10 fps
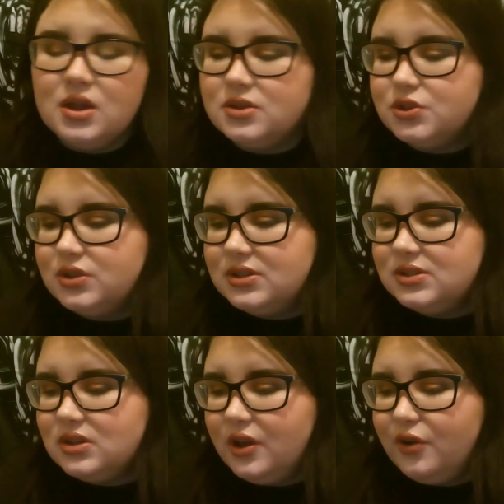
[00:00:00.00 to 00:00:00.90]
So this
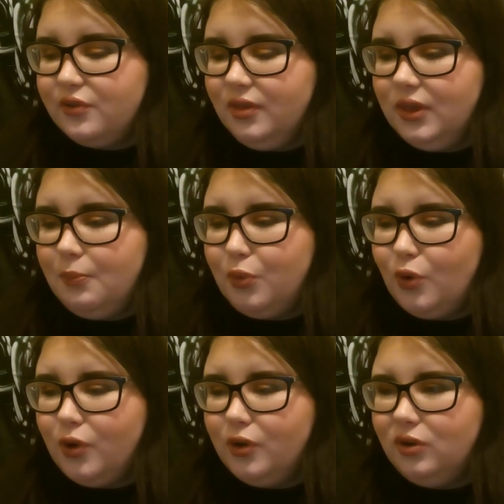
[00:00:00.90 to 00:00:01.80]
is kind of a lip
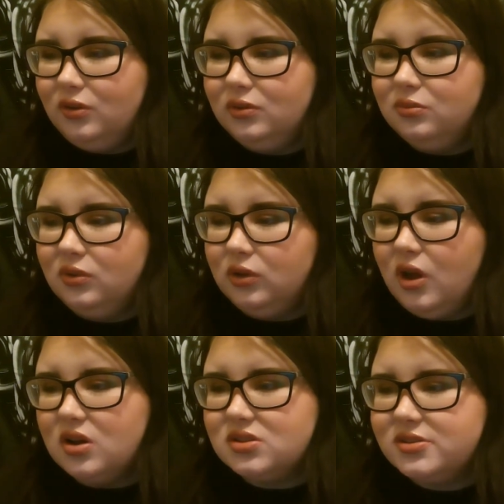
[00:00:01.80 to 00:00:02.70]
oil
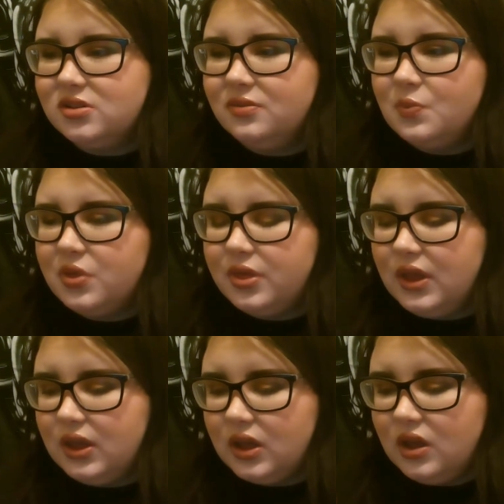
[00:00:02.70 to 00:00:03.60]
gloss
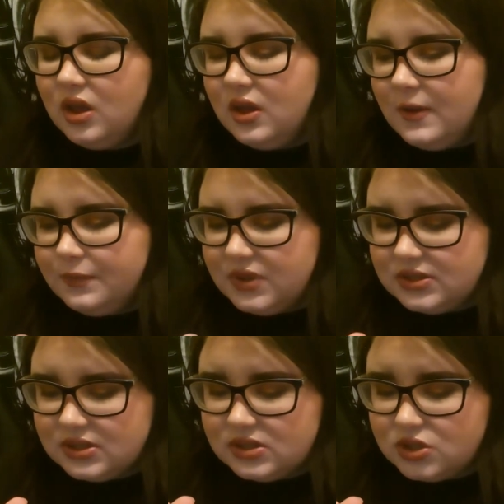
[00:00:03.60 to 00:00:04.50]
thing
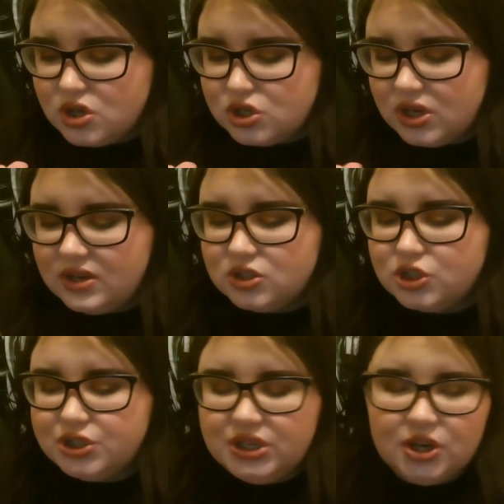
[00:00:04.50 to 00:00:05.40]
This is the shade
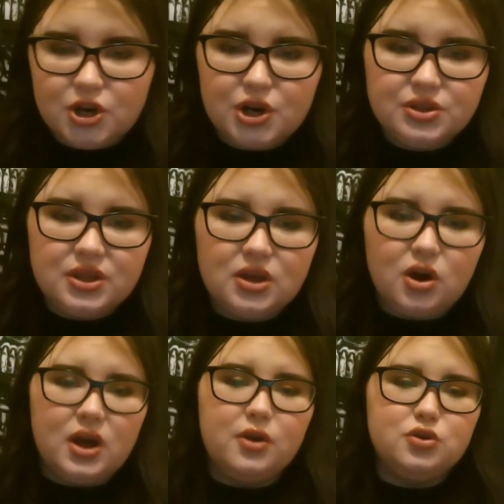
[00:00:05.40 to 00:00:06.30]
Sheer.
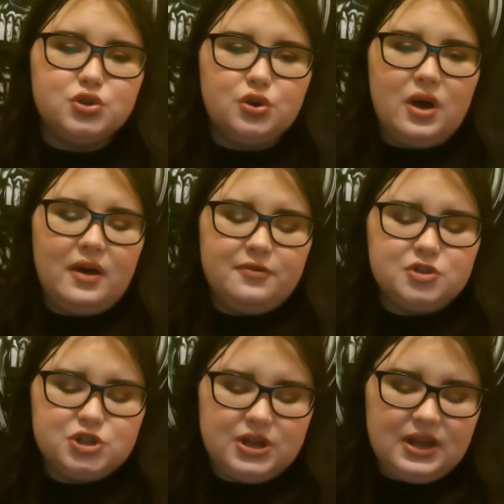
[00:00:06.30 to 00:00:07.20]
I also have a
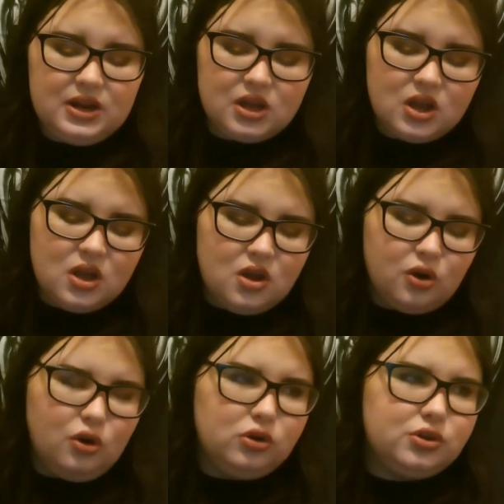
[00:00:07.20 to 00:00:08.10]
shade
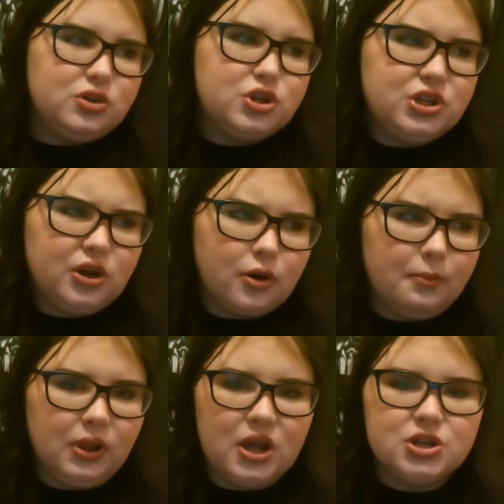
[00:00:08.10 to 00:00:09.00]
called Sheer
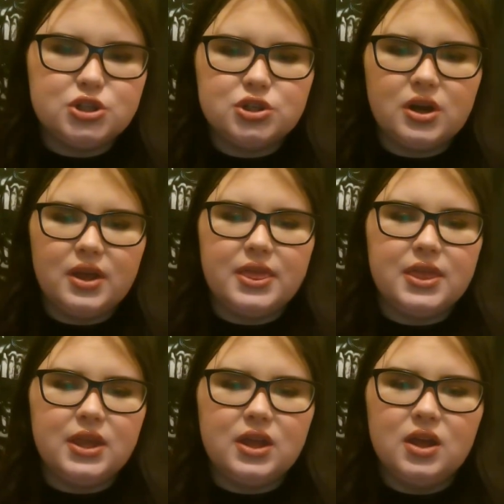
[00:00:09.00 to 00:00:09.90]
Blush, I
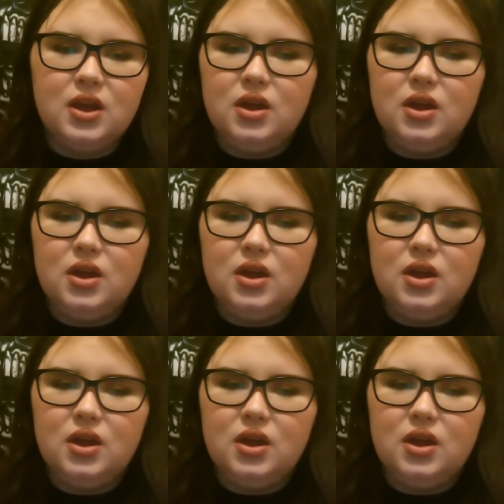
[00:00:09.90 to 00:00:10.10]
think.